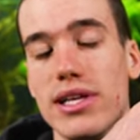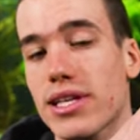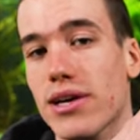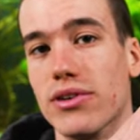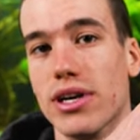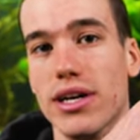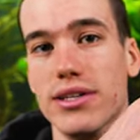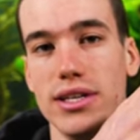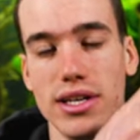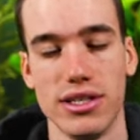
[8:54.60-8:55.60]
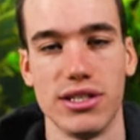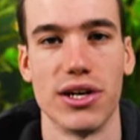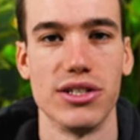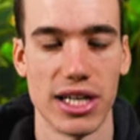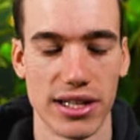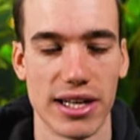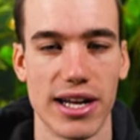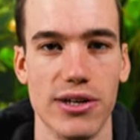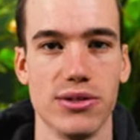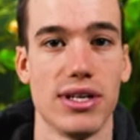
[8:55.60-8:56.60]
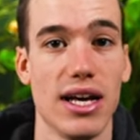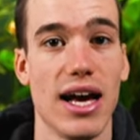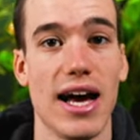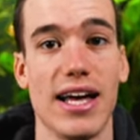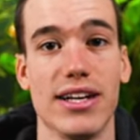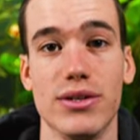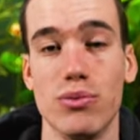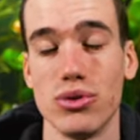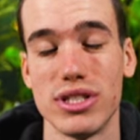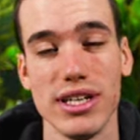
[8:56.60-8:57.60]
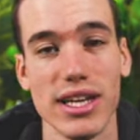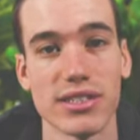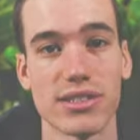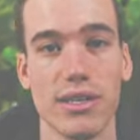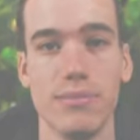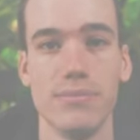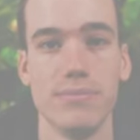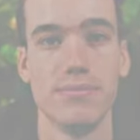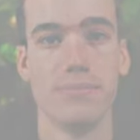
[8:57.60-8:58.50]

in-depth guide, so go check that out, and we'll see you next time.